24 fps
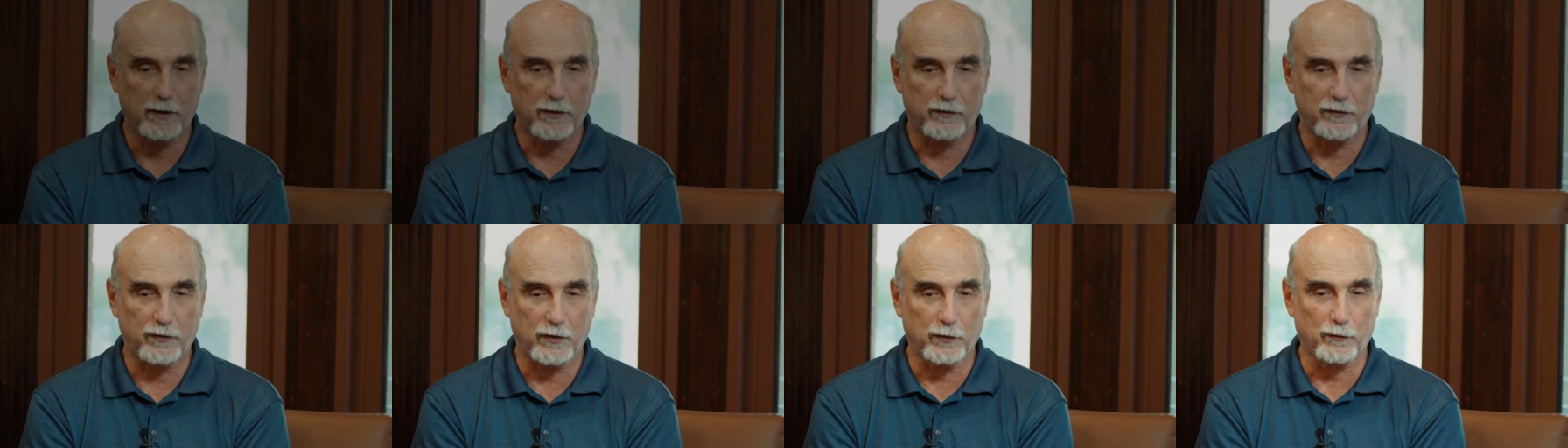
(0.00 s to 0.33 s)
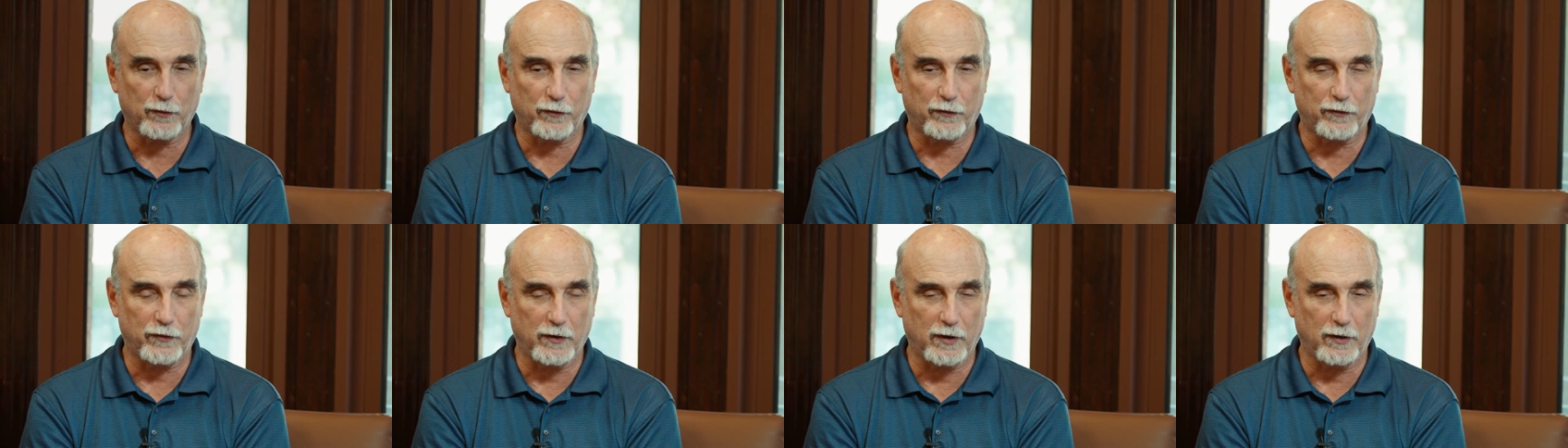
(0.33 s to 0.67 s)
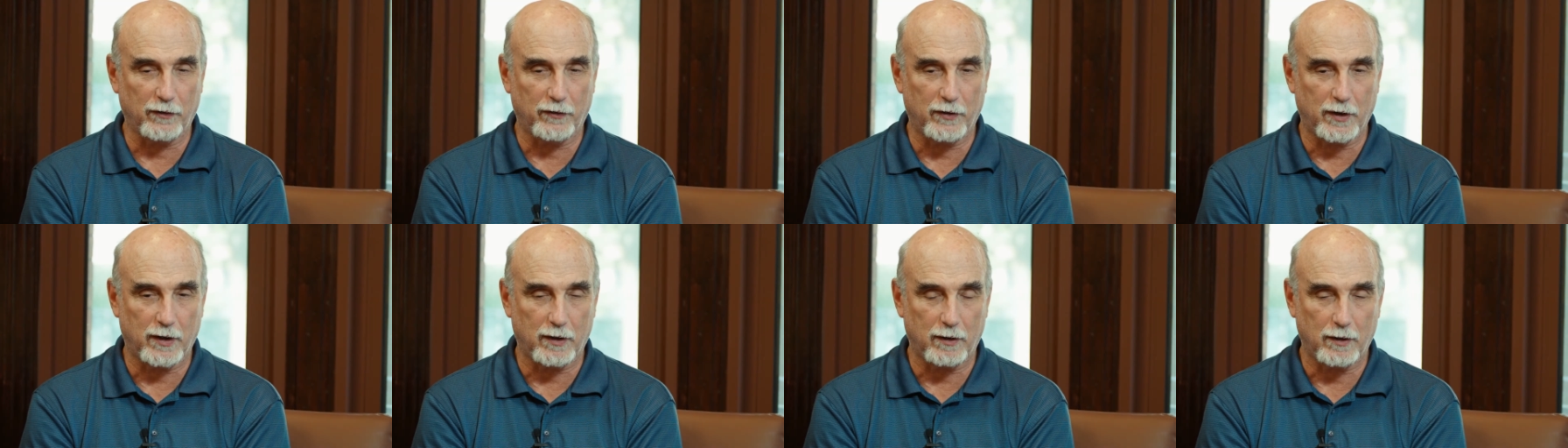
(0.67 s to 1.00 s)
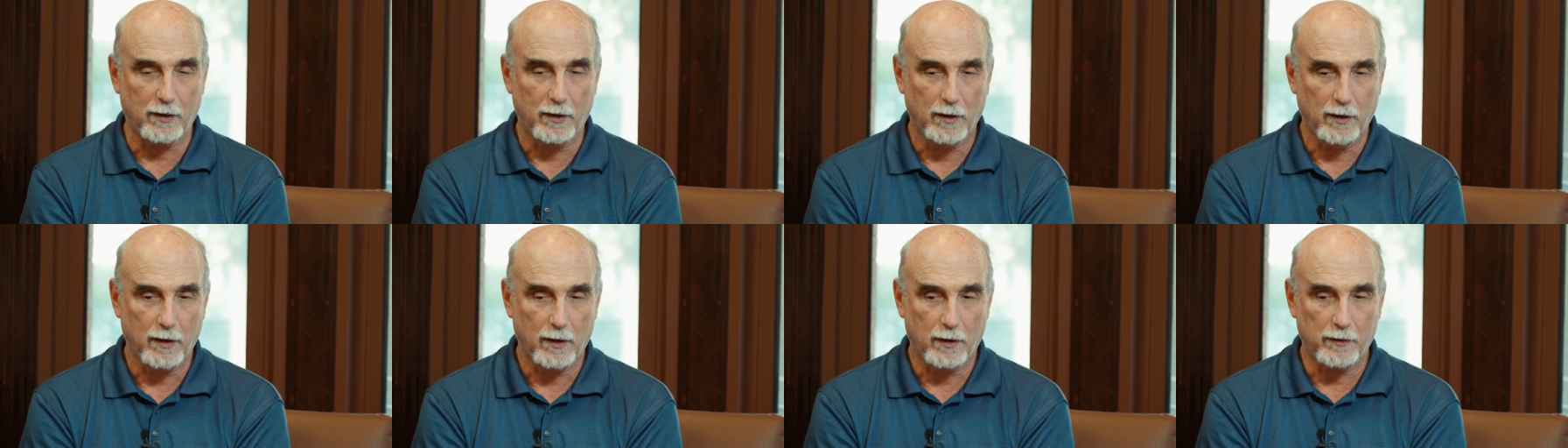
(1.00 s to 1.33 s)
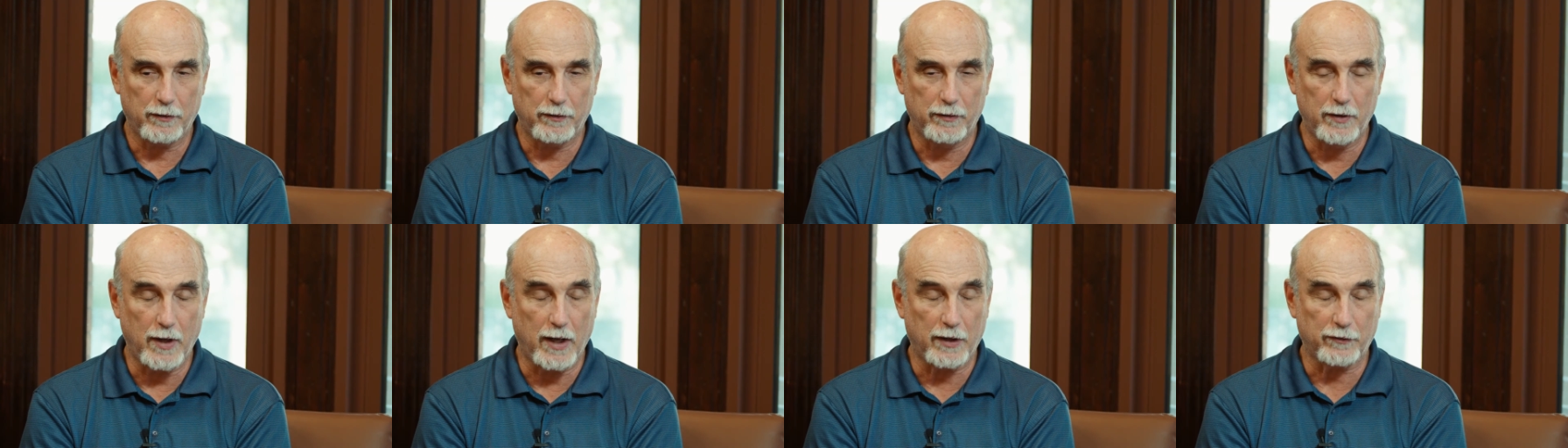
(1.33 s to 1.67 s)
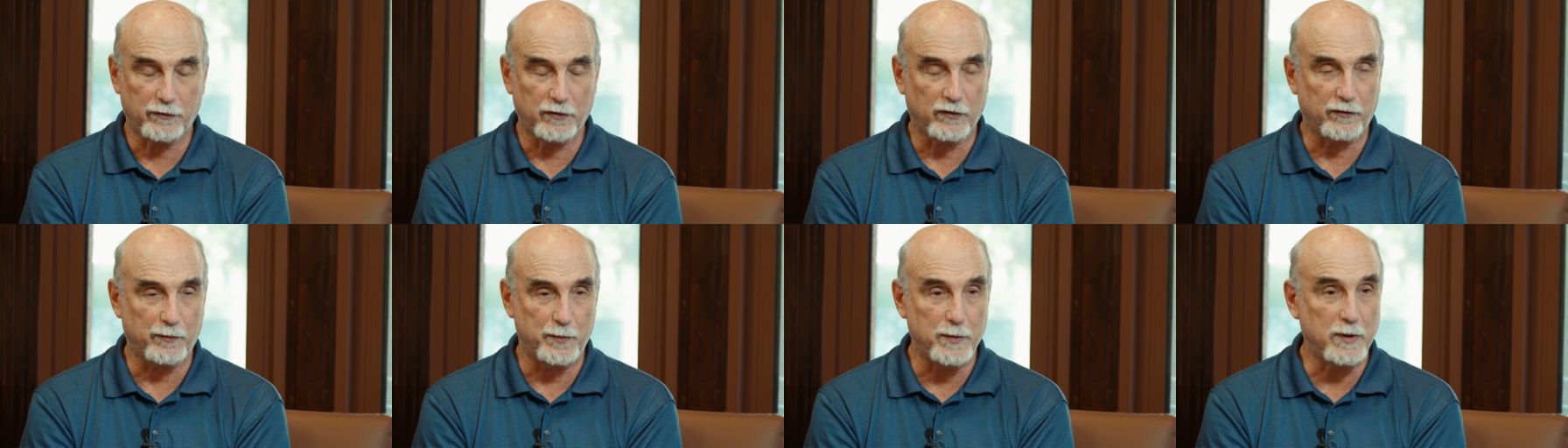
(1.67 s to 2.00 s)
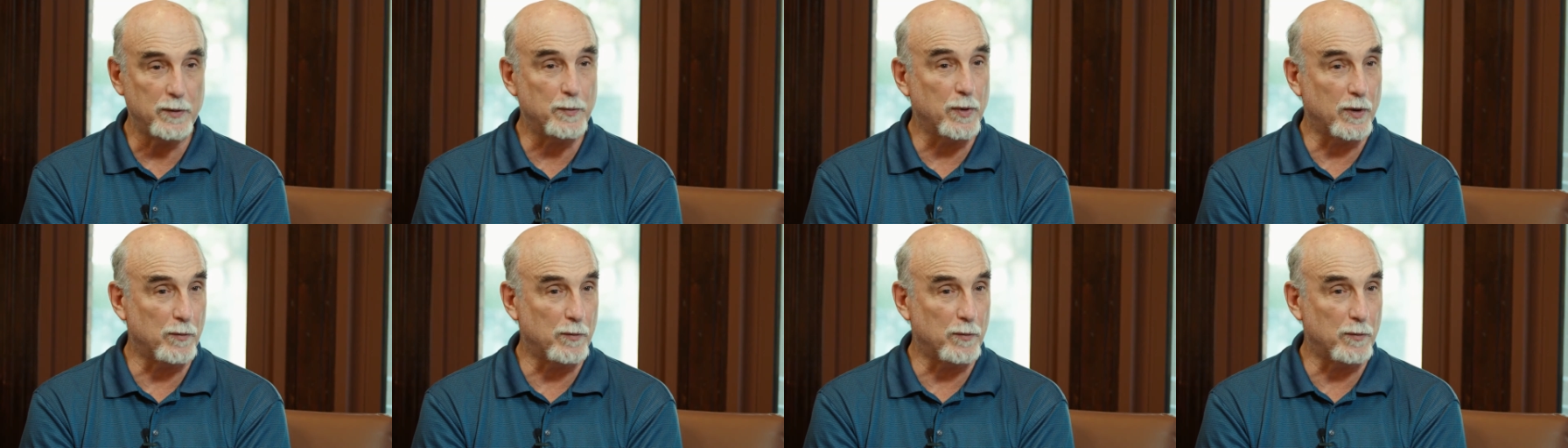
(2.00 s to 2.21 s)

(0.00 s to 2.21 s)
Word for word: It's interesting that not just me,